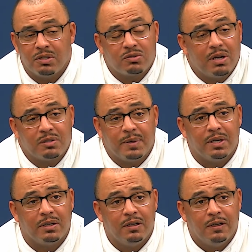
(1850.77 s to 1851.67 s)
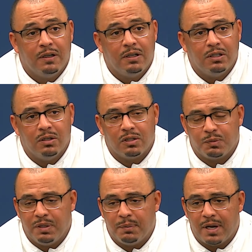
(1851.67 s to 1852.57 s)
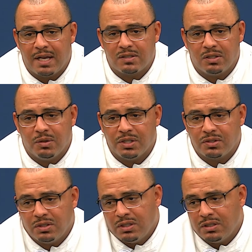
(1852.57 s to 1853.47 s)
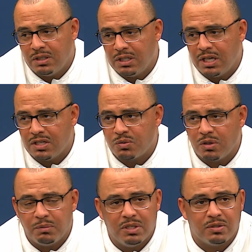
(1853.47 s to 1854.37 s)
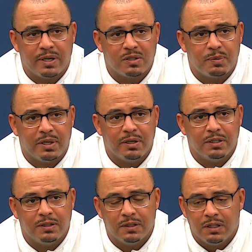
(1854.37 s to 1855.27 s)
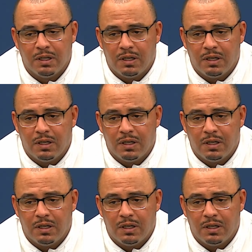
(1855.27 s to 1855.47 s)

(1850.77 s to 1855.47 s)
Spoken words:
Just transparent, you know, because people ask the question, and I just want to be transparent.